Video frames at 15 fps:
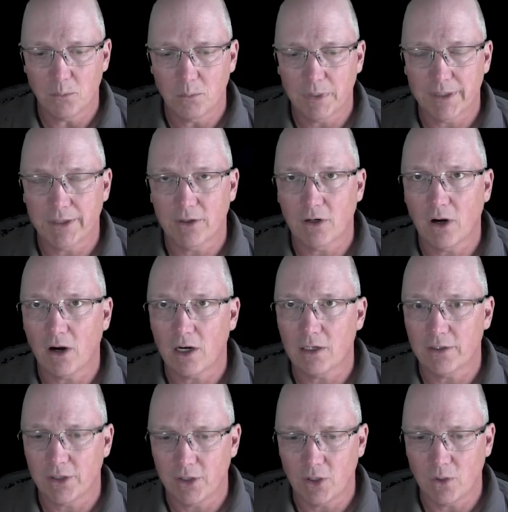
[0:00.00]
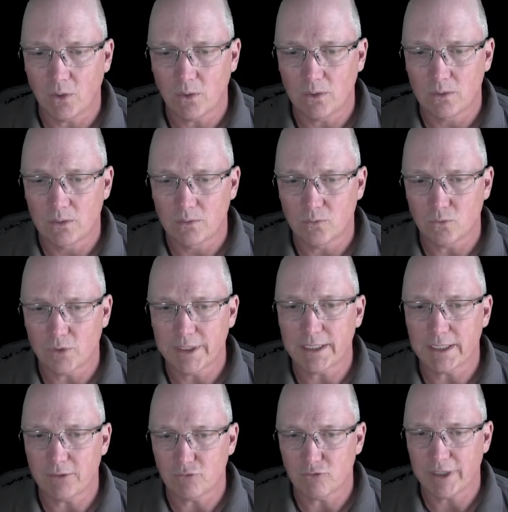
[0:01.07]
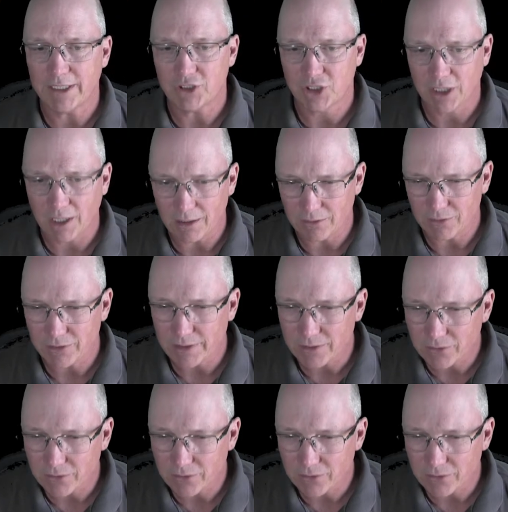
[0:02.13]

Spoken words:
but there are no really rich colors.